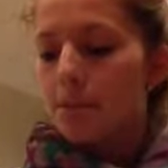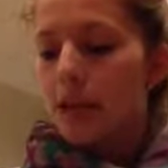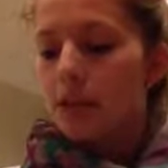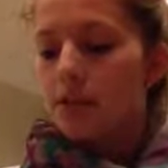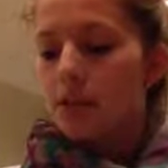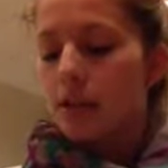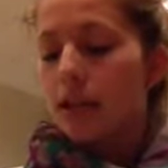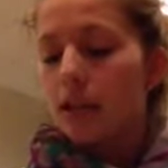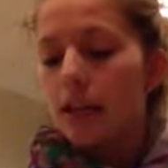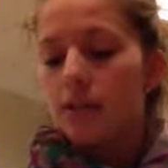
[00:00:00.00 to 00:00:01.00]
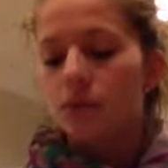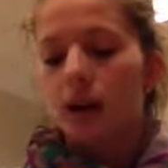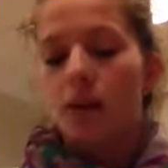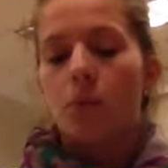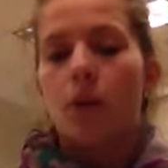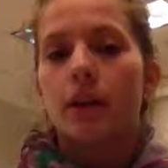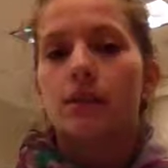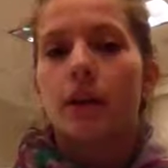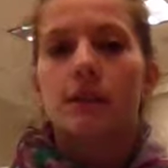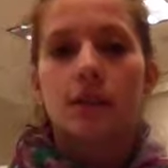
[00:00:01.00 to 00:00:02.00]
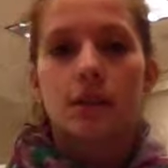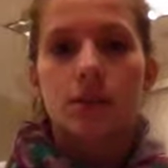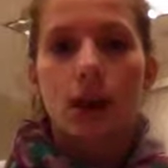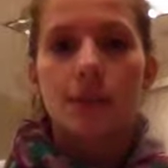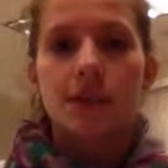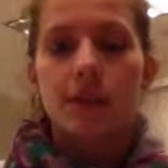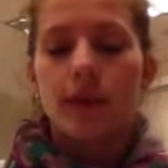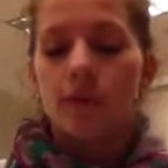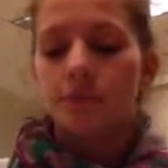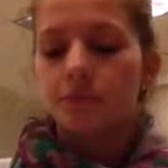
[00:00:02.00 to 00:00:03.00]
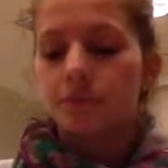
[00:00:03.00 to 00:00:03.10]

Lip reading: and to at least write one sentence that describes the event.